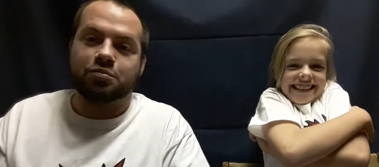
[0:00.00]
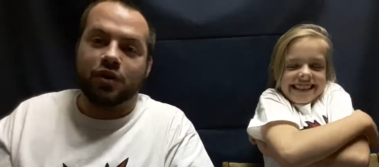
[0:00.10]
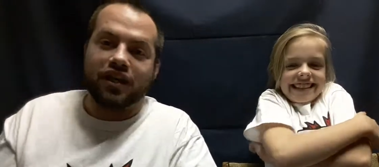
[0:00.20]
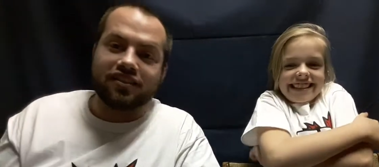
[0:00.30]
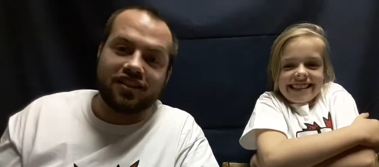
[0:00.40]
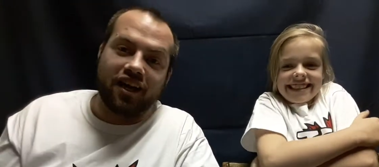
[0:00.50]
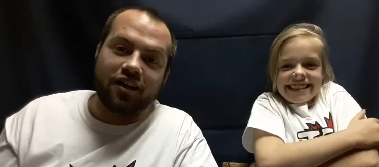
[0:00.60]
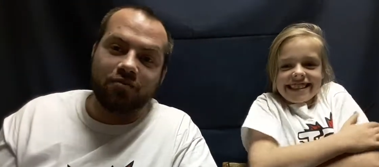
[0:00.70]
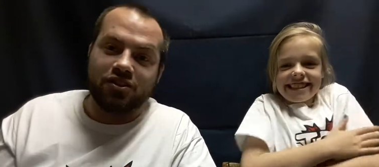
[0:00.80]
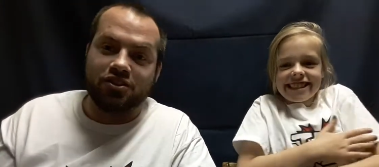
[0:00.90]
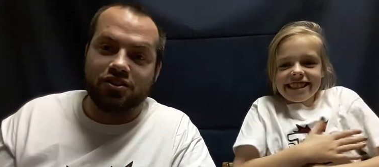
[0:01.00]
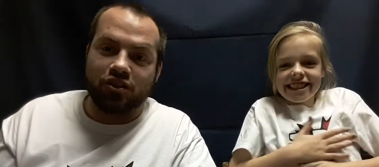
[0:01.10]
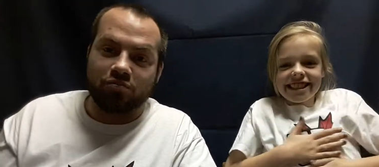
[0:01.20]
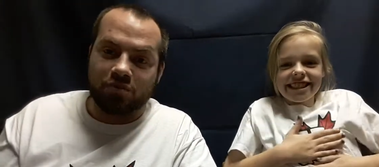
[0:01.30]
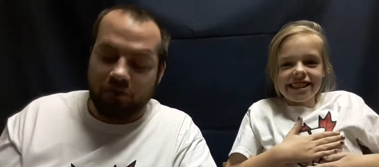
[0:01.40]
Speaker 1: pretty excited when she
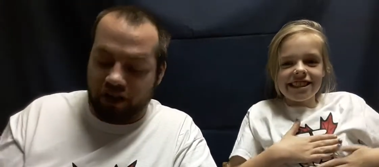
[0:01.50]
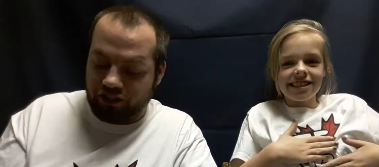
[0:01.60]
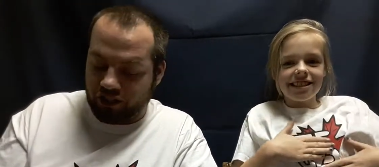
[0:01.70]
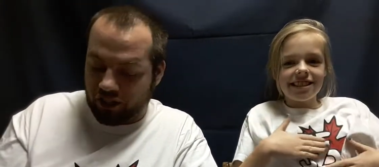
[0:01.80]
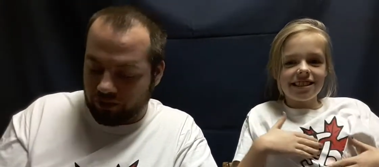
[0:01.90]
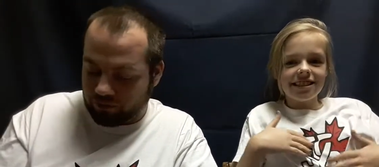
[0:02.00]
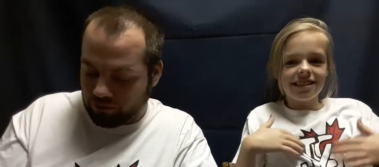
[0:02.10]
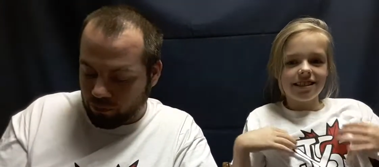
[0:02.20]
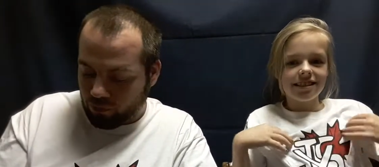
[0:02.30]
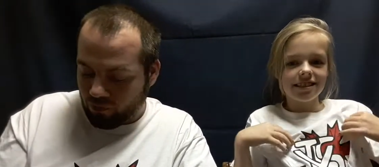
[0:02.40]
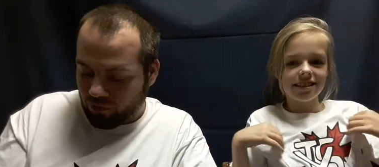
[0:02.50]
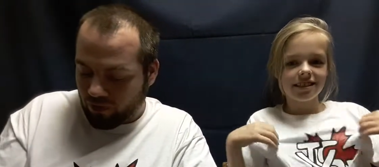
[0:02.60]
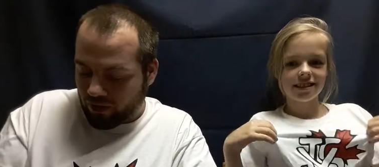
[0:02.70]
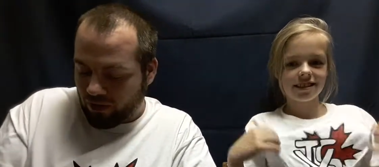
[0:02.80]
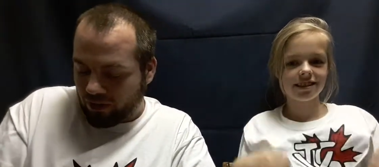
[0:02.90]
showed me my shirt.
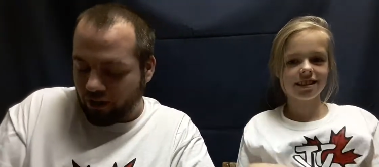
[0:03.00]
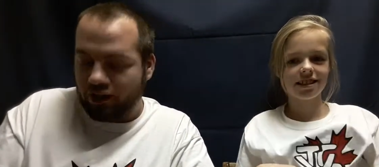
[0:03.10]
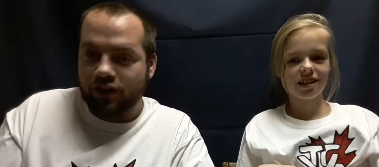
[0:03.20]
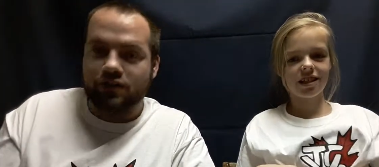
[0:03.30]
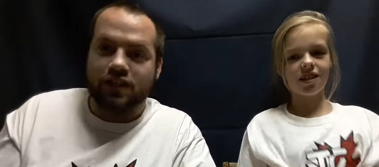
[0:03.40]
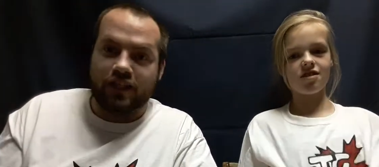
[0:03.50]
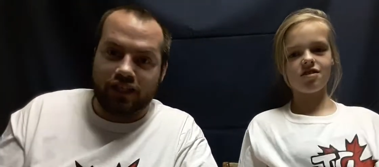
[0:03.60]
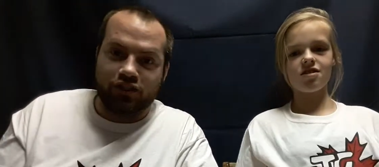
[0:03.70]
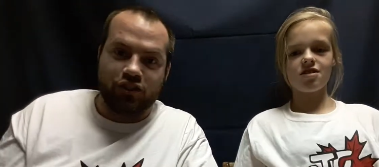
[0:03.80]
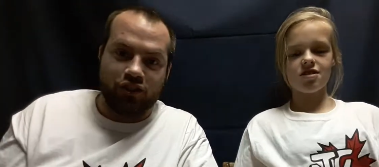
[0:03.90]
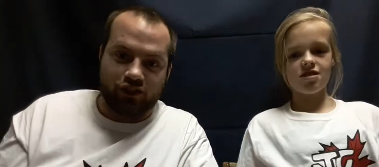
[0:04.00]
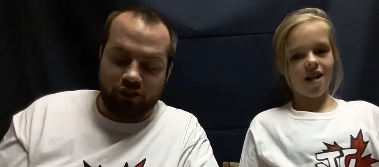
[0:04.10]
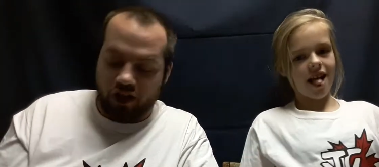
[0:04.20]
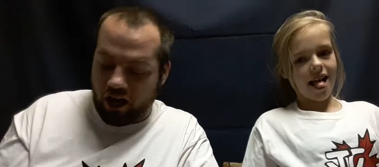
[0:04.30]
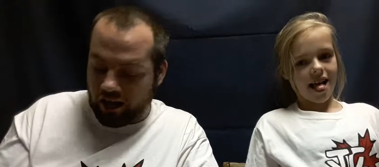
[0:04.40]
You'll see these shirts a
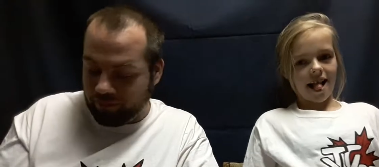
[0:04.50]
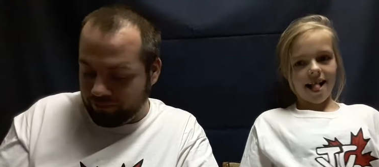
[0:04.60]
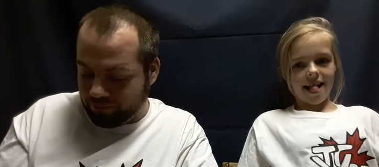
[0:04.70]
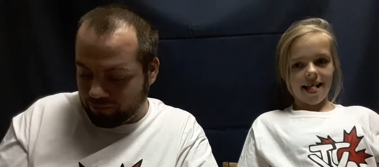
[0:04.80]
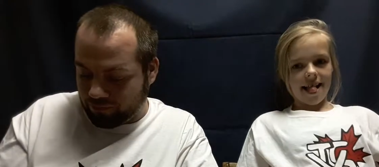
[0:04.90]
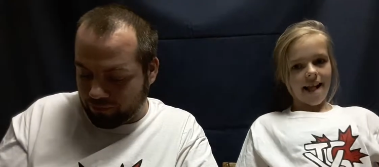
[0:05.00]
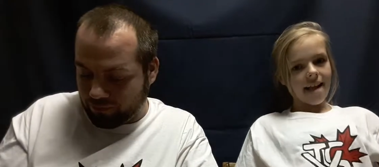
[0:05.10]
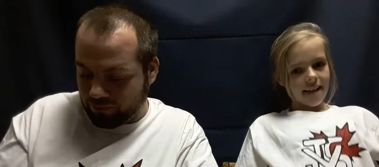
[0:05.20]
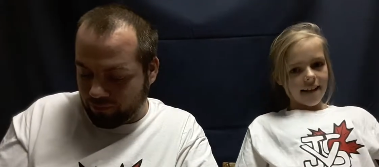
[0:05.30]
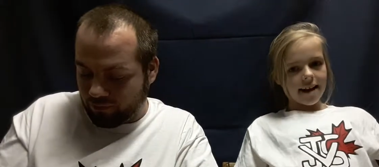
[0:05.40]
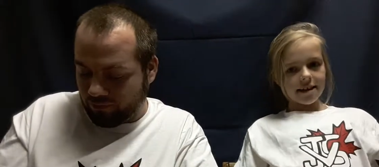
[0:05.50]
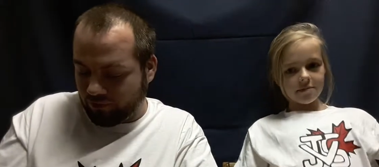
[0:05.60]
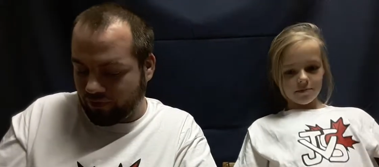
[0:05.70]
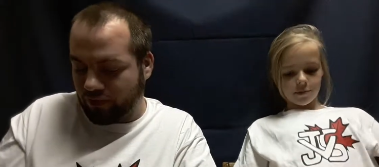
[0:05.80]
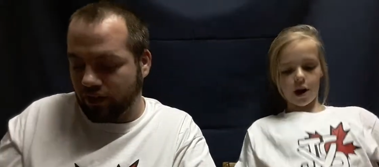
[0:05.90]
lot.
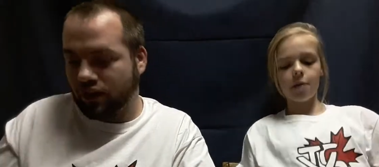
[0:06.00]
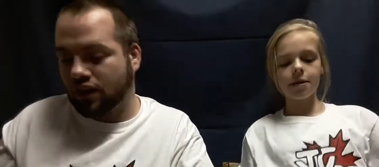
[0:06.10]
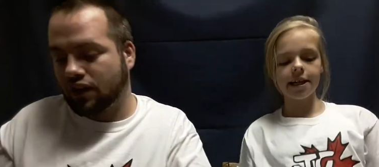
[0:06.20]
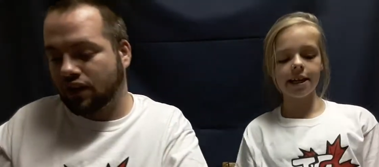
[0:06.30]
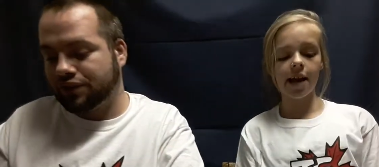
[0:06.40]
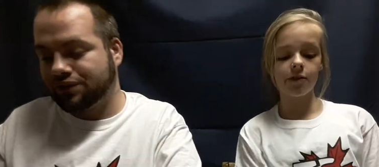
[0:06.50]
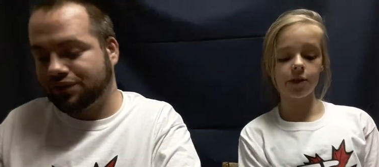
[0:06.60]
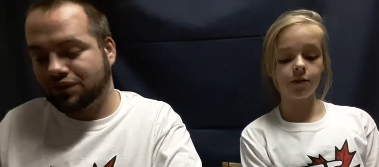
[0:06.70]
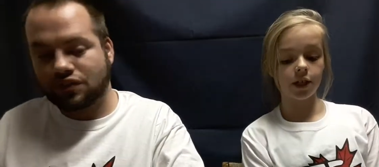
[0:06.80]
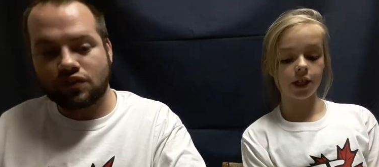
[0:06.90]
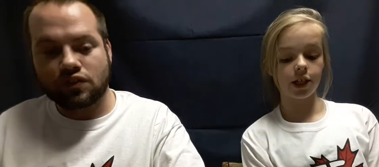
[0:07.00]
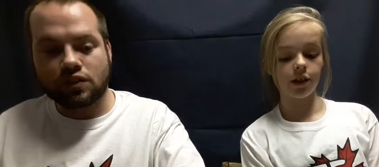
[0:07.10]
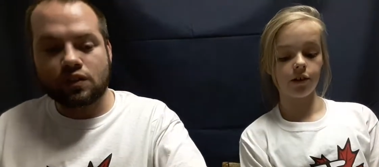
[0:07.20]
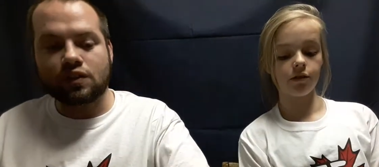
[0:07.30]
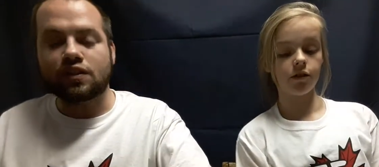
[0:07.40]
Speaker 2: Probably in every
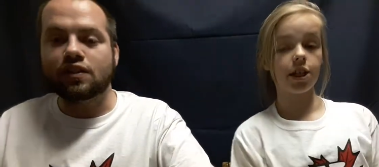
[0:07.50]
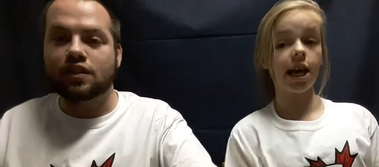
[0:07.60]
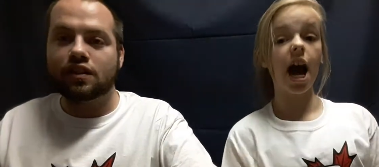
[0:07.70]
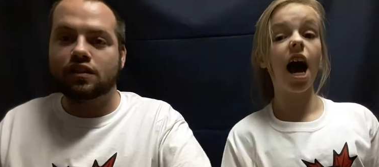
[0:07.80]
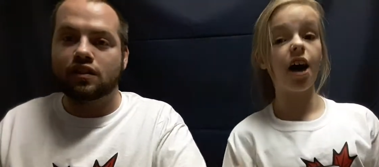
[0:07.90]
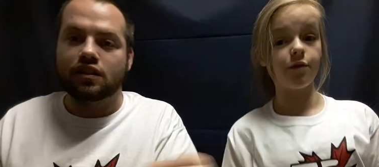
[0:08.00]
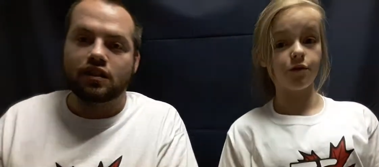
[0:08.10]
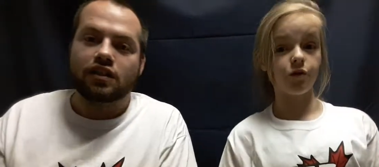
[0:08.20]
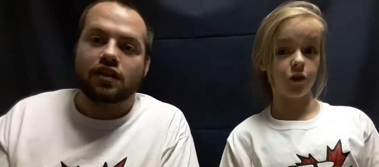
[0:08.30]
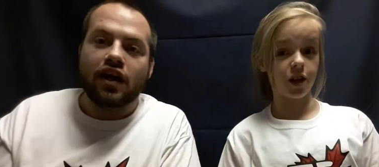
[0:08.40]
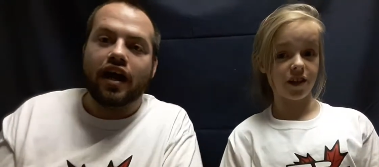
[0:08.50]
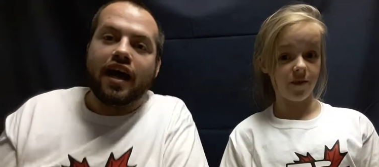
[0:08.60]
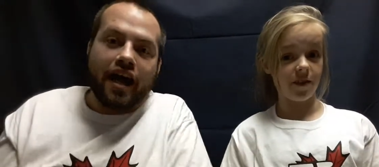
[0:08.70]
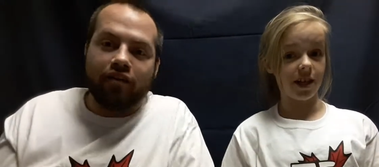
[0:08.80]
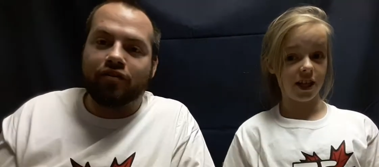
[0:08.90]
video. Like every.
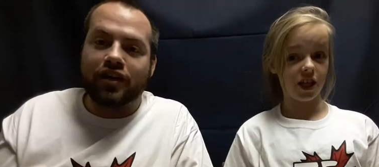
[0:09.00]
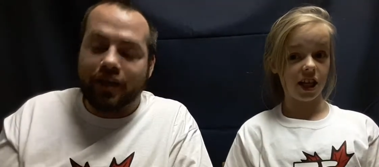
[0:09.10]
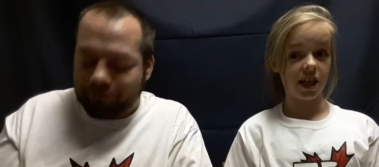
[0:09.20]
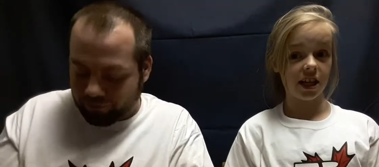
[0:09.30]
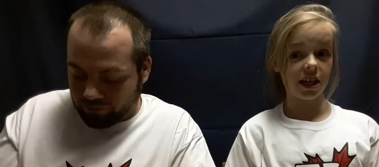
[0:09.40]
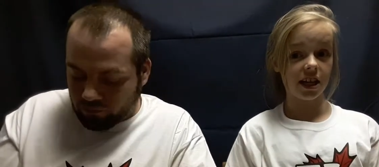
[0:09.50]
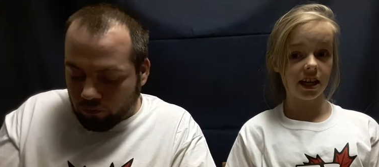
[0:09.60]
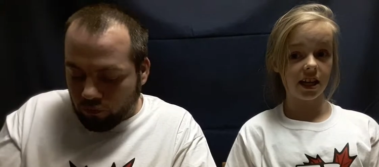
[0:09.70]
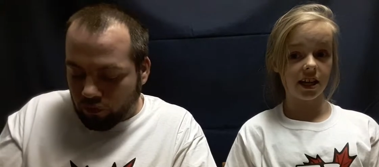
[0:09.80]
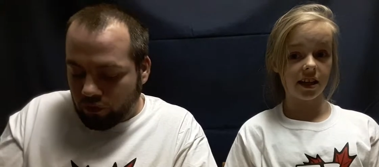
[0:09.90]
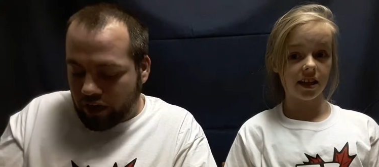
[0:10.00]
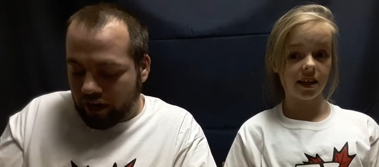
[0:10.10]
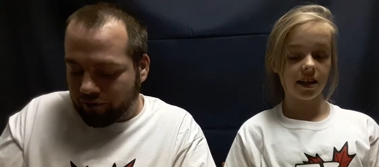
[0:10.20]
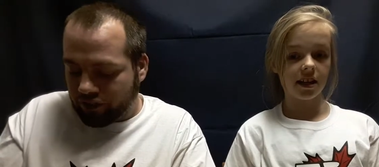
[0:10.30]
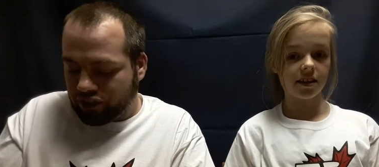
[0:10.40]
Speaker 1: Every.
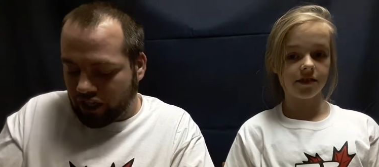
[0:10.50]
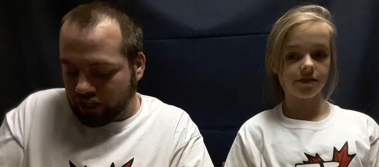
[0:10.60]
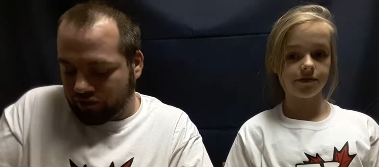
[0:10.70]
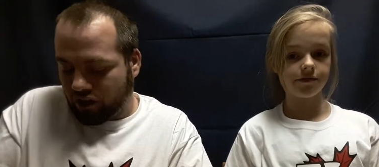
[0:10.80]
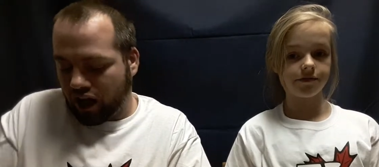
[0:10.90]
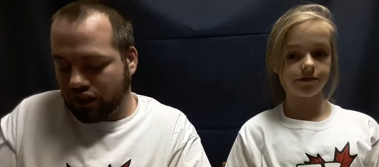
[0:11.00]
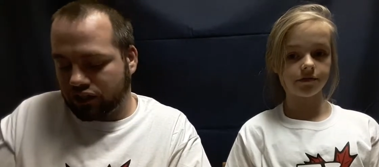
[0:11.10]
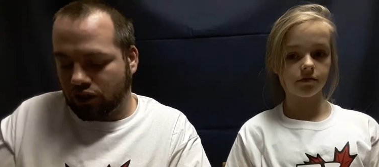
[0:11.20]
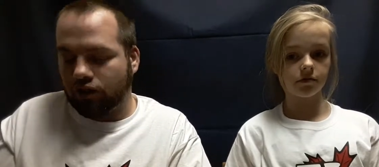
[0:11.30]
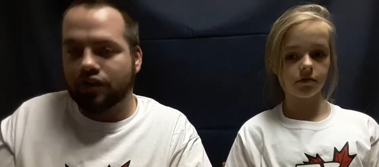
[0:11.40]
Every Jay's Variety Show